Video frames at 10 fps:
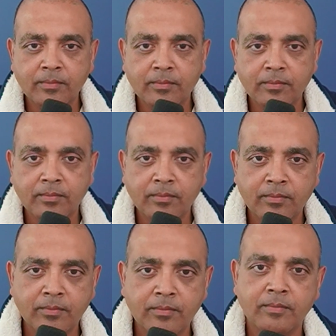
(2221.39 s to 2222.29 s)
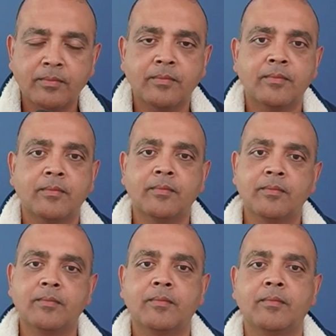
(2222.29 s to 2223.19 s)

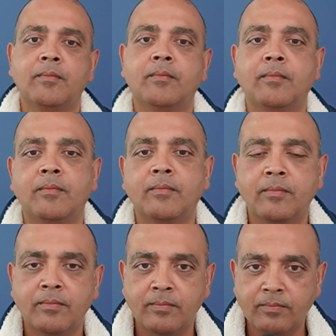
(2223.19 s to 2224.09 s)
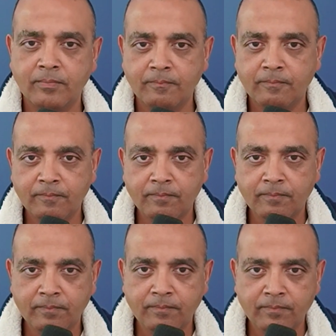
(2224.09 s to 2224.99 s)

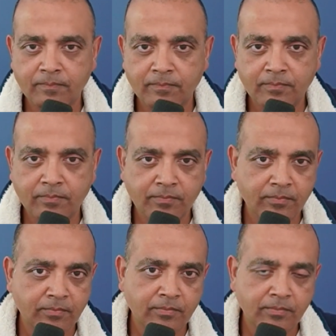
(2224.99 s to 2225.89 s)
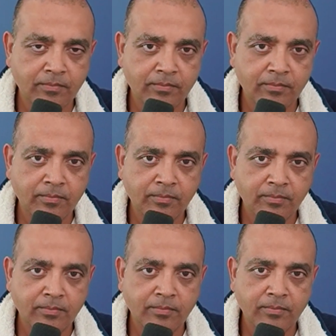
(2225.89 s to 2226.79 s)

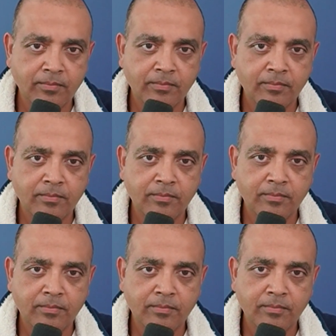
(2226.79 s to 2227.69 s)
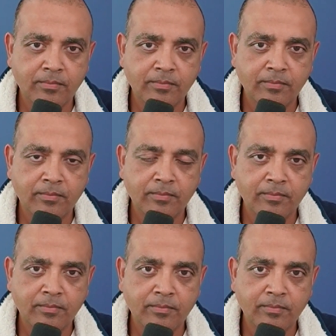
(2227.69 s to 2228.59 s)

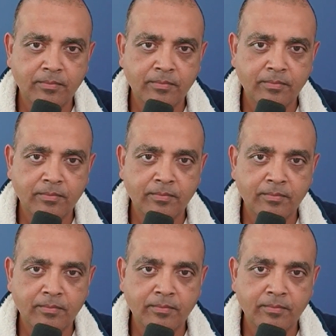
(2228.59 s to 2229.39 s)
[no speech]